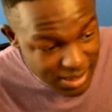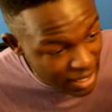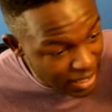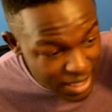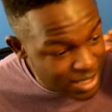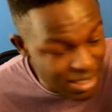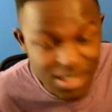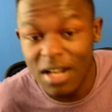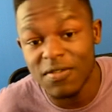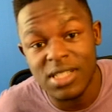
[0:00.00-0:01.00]
Like, he
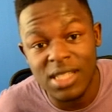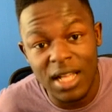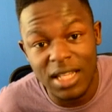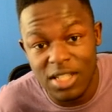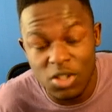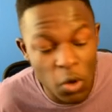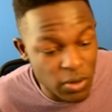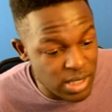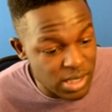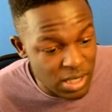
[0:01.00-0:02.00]
doesn't ever start that's lower
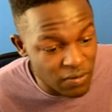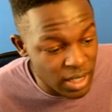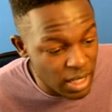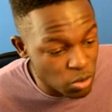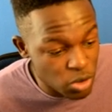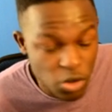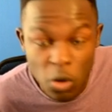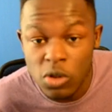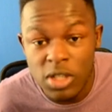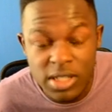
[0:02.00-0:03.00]
than 70, which is
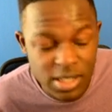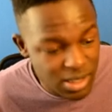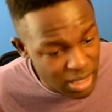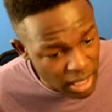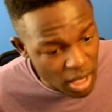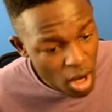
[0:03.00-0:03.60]
always good to see.